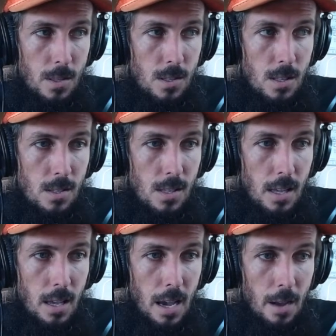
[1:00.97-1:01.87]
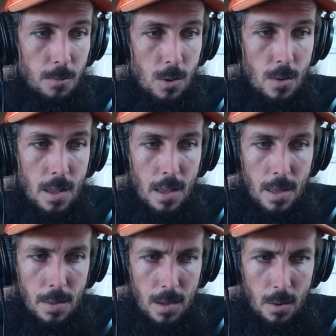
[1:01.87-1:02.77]
instance, like after
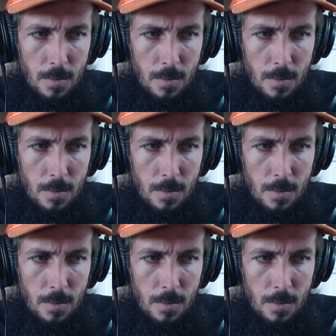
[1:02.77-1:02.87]
you know,